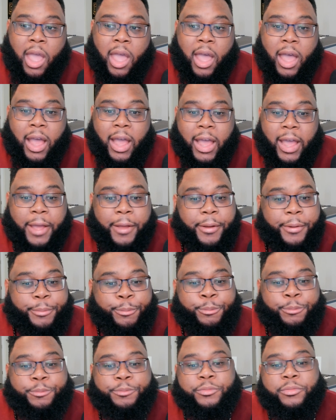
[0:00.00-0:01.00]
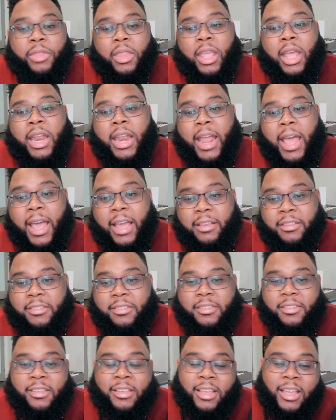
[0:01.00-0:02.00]
All right.
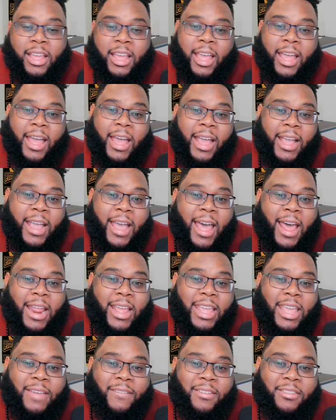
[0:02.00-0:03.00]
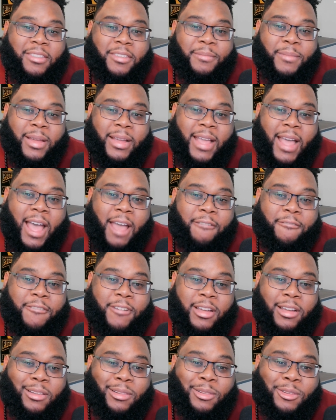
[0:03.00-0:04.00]
Next, I got to give it to my guy,
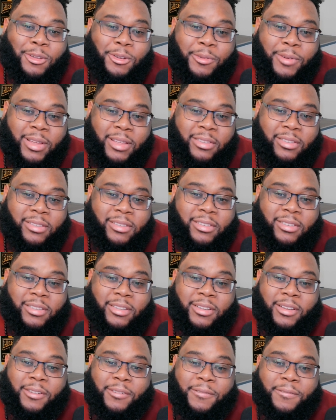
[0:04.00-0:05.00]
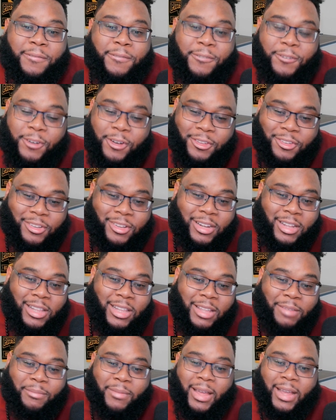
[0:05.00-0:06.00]
Rick Lewis.
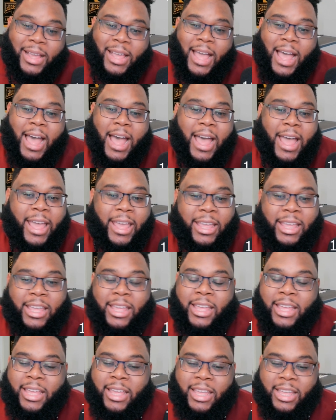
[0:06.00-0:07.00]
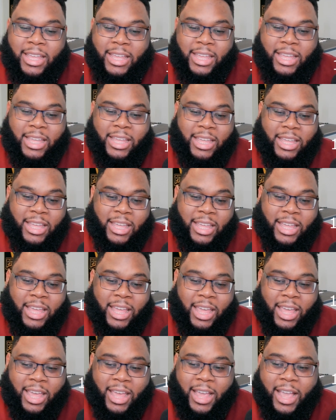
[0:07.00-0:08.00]
Unfortunately, my guy,
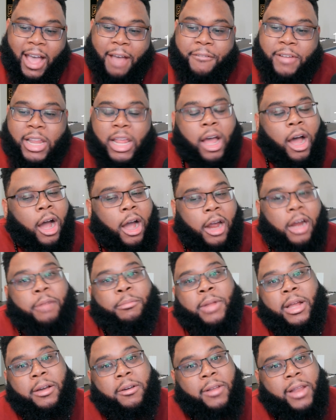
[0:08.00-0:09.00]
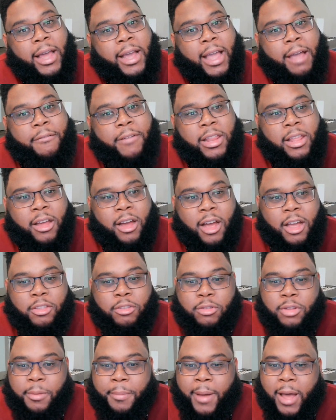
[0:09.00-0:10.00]
it got really hard. I'm not going to lie. It got really hard
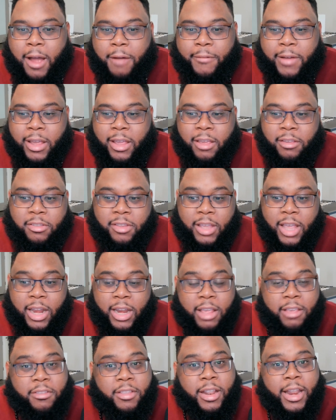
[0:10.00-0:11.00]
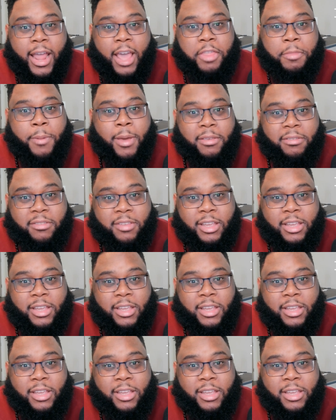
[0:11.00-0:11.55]
doing the power rankings. Again, he's the ninth best